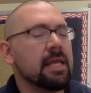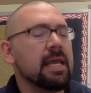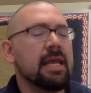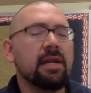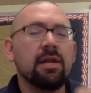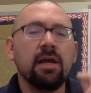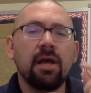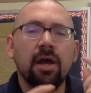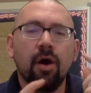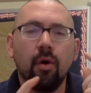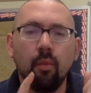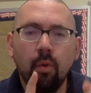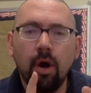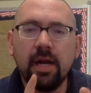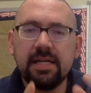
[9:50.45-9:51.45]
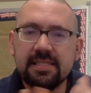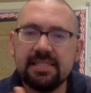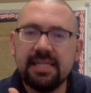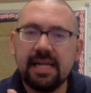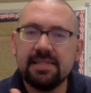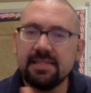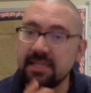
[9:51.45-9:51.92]
And one is
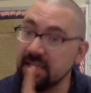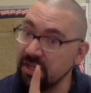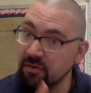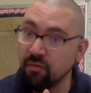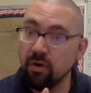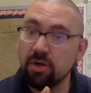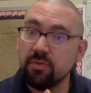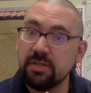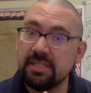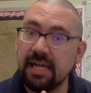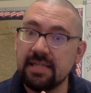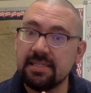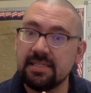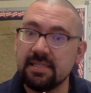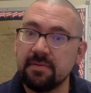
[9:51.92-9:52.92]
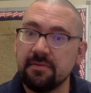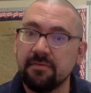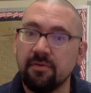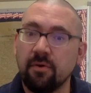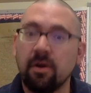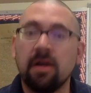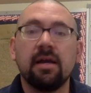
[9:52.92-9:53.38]
density. You worked with density
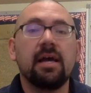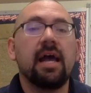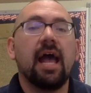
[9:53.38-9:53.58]
before.